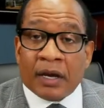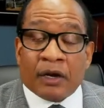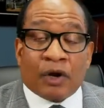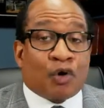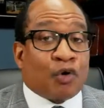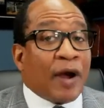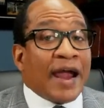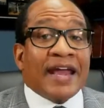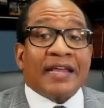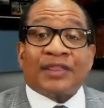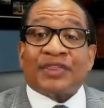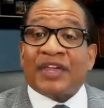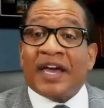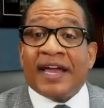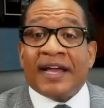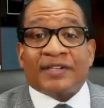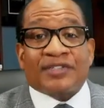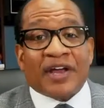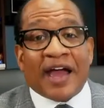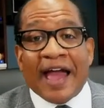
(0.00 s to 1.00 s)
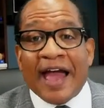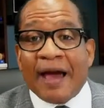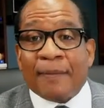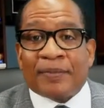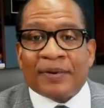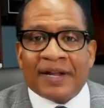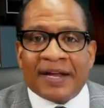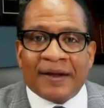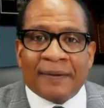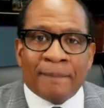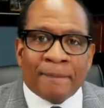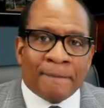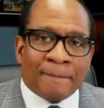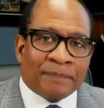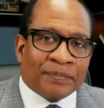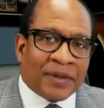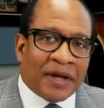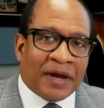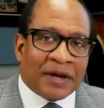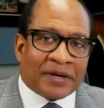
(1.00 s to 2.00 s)
Great things are happening.
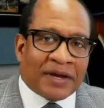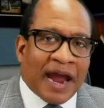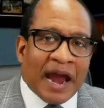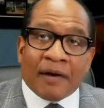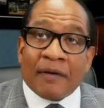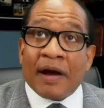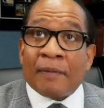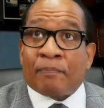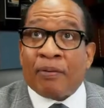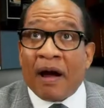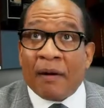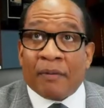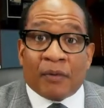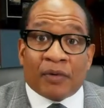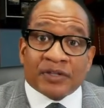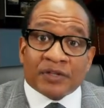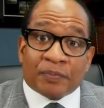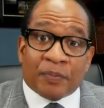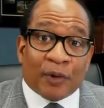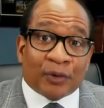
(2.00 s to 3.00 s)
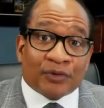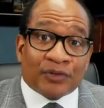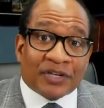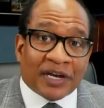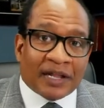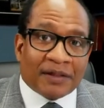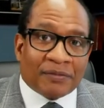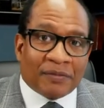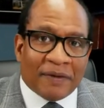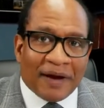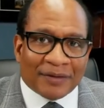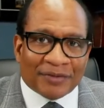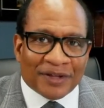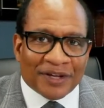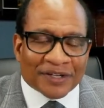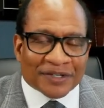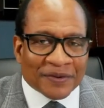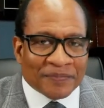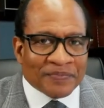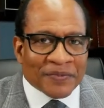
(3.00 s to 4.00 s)
Uh, Gary, I probably wasn't supposed to tell them about
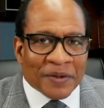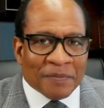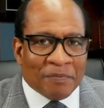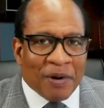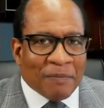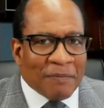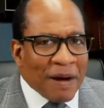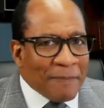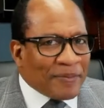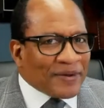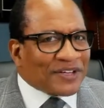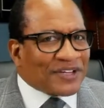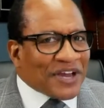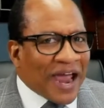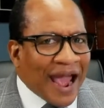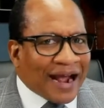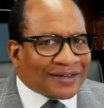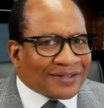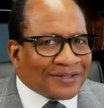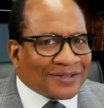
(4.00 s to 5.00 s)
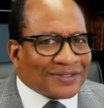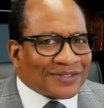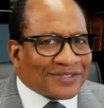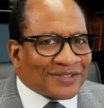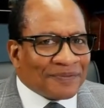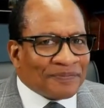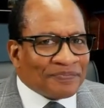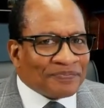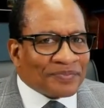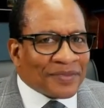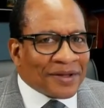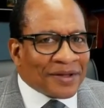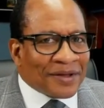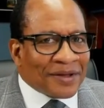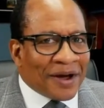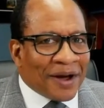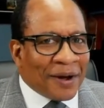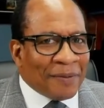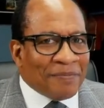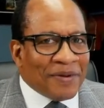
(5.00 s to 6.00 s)
this, but my projectors
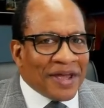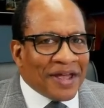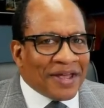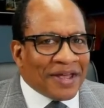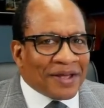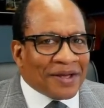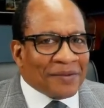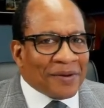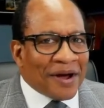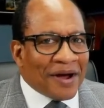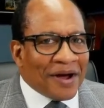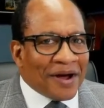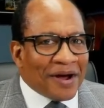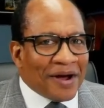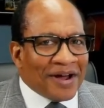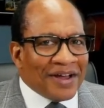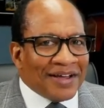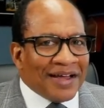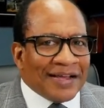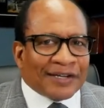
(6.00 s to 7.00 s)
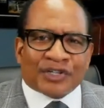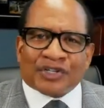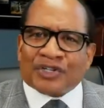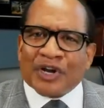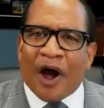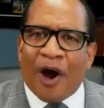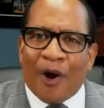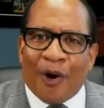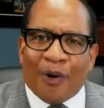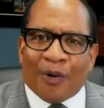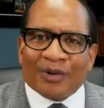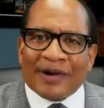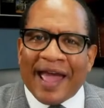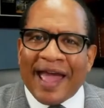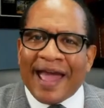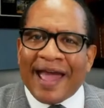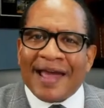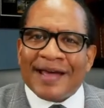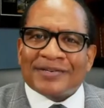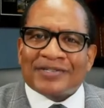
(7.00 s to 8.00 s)
are being uh, installed
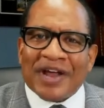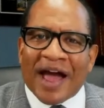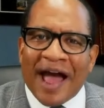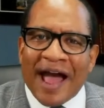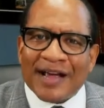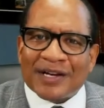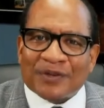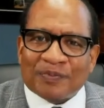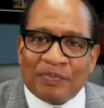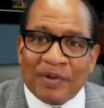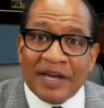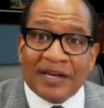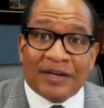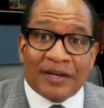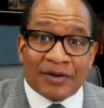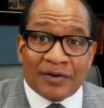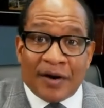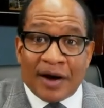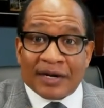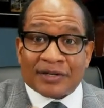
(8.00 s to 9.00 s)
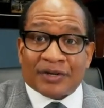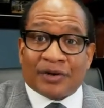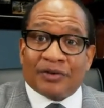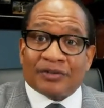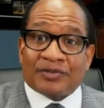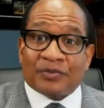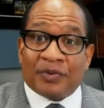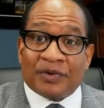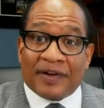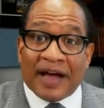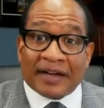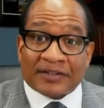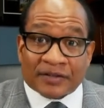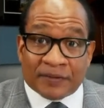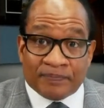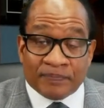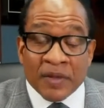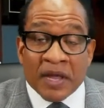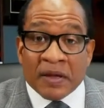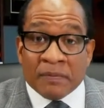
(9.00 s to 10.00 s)
as I speak. You know, I told you we've got
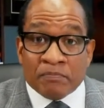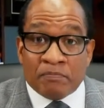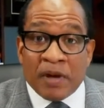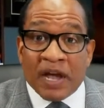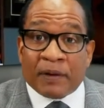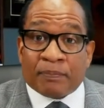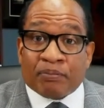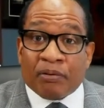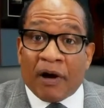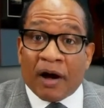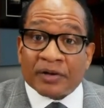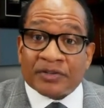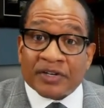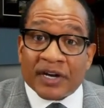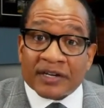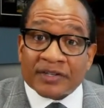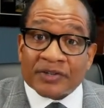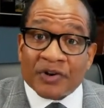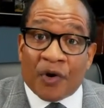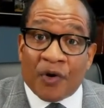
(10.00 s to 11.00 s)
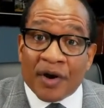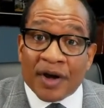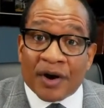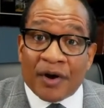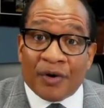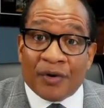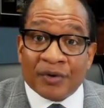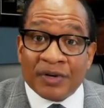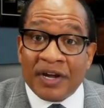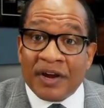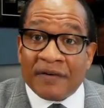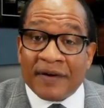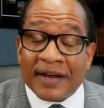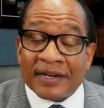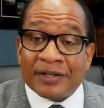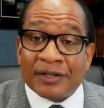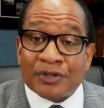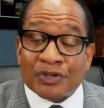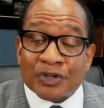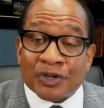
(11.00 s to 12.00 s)
some big projects going on here
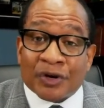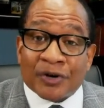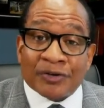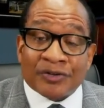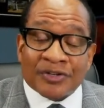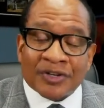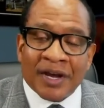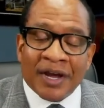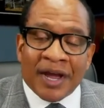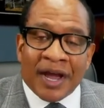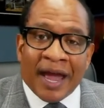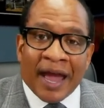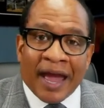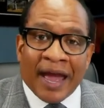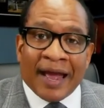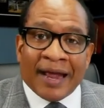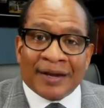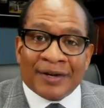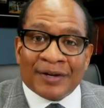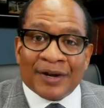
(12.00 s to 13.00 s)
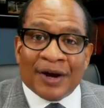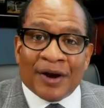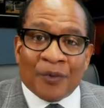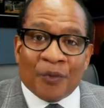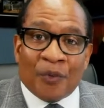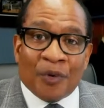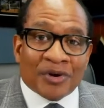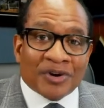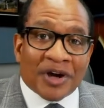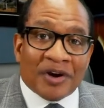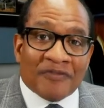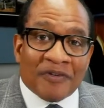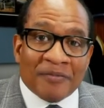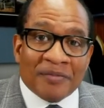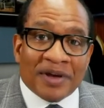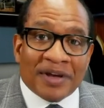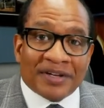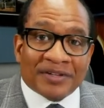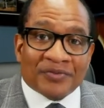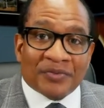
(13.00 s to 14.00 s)
at the church, and uh, one of them
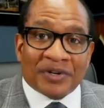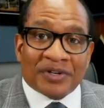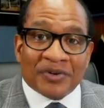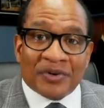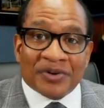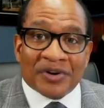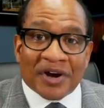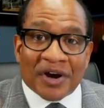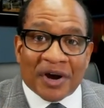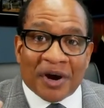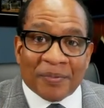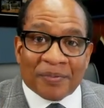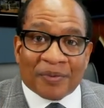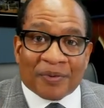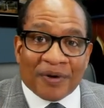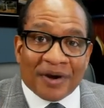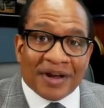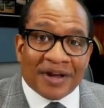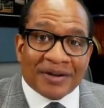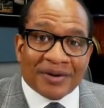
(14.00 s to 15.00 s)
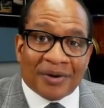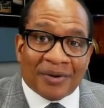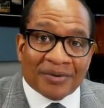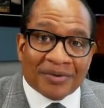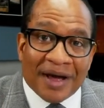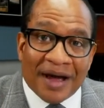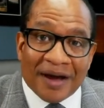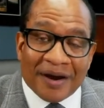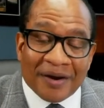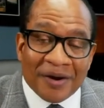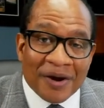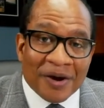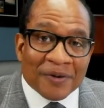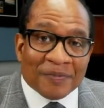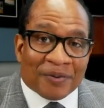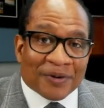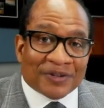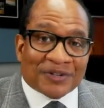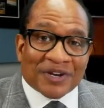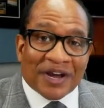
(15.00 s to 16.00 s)
is we're doing an upgrade on our
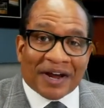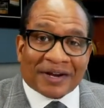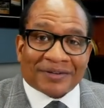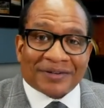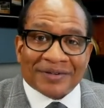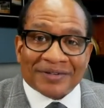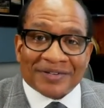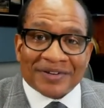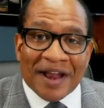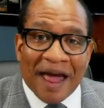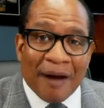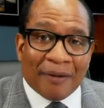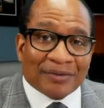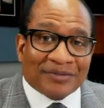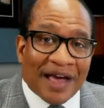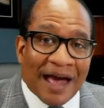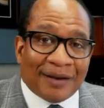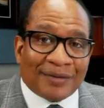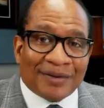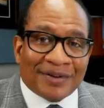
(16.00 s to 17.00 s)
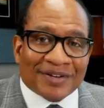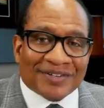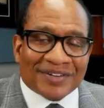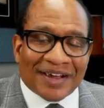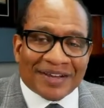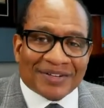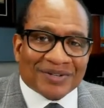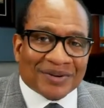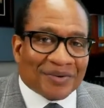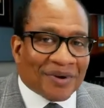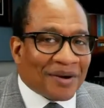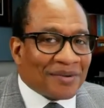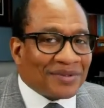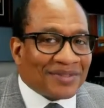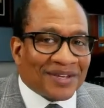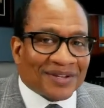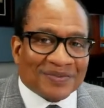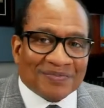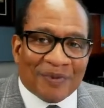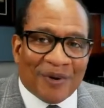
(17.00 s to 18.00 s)
projectors. And I was out in the sanctuary
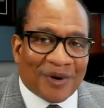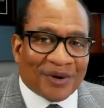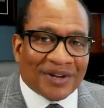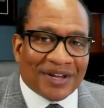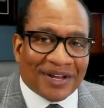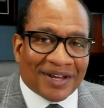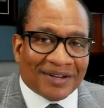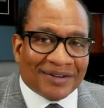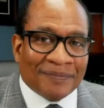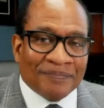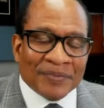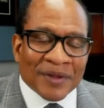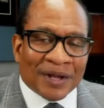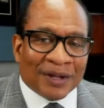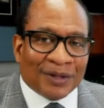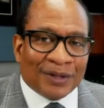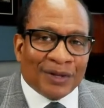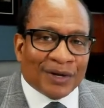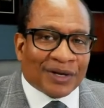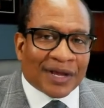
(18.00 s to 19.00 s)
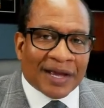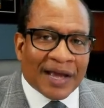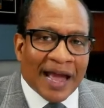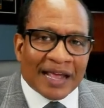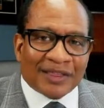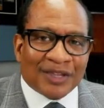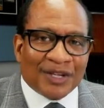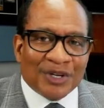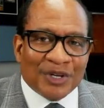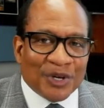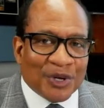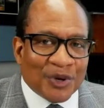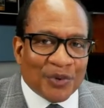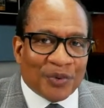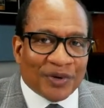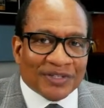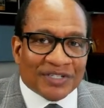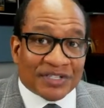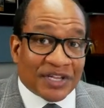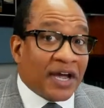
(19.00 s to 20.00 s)
this morning and looking at the new
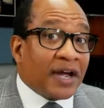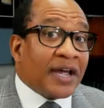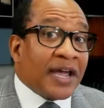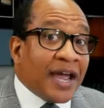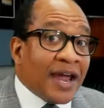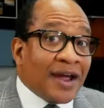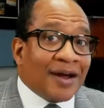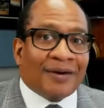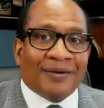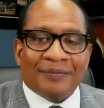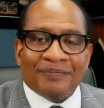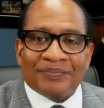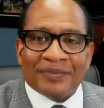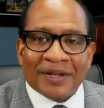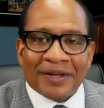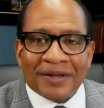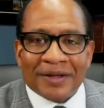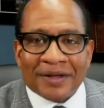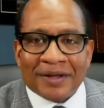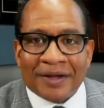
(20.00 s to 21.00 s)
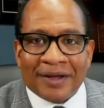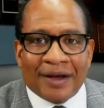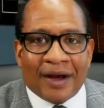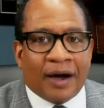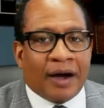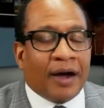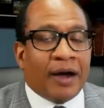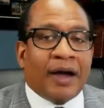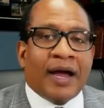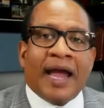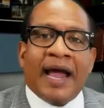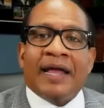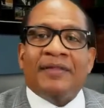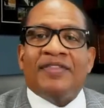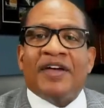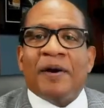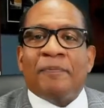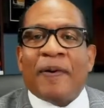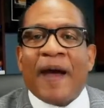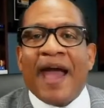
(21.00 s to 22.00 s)
ones. They're here, uh, and
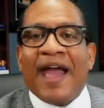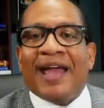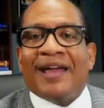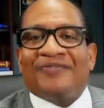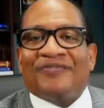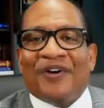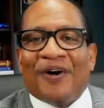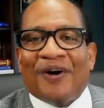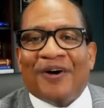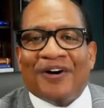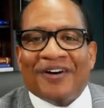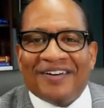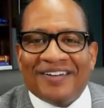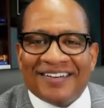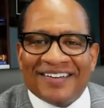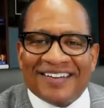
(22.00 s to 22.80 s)
they're paid for.